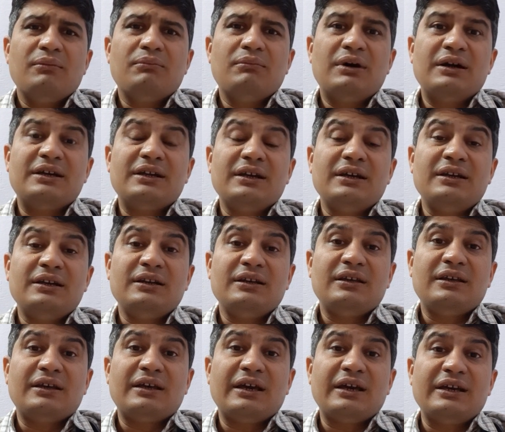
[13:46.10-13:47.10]
But
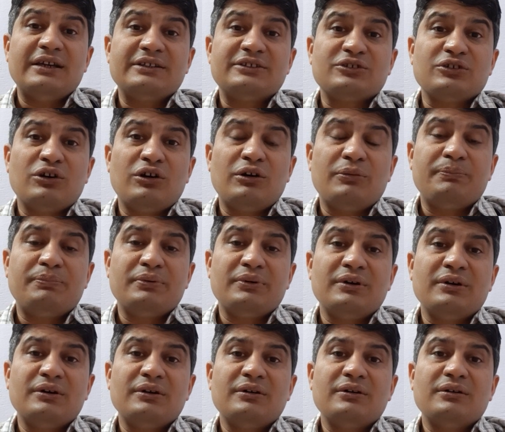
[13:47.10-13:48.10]
in case of
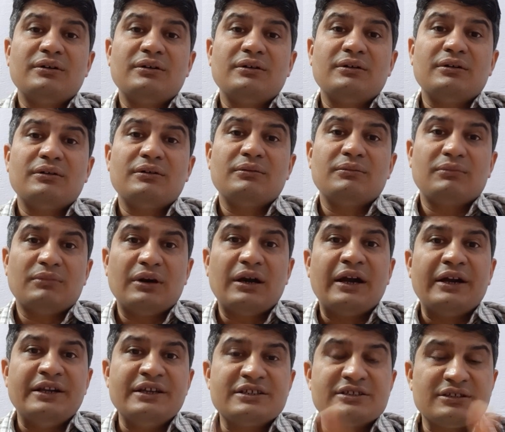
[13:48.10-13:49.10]

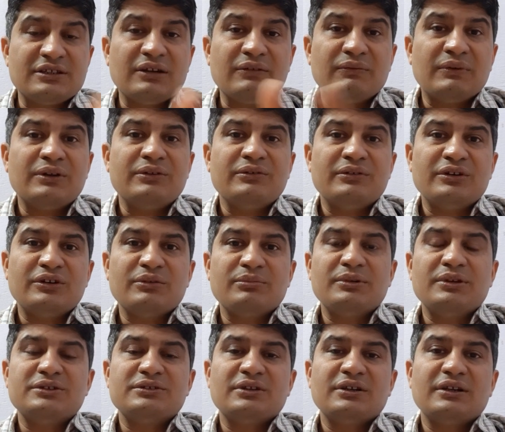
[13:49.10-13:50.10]
additional 1 unit of
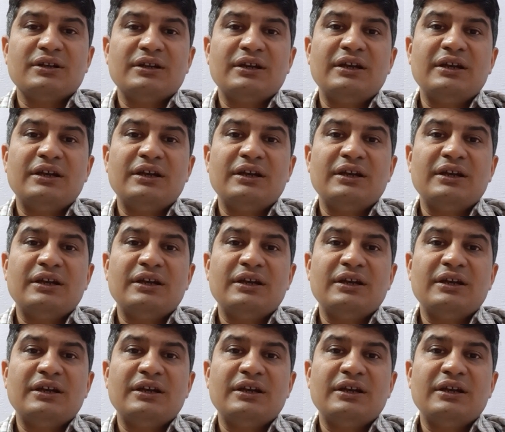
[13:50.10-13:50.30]
the insulin,